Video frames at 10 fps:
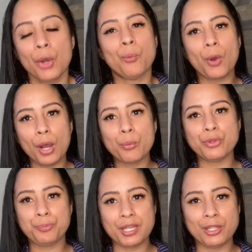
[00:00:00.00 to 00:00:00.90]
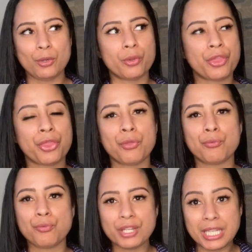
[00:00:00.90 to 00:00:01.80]
what would be your
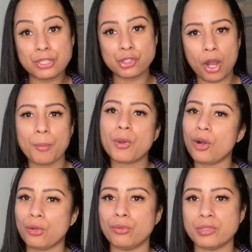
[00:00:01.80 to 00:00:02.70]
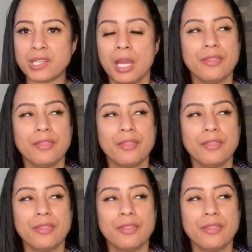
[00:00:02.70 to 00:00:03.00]
3 top goals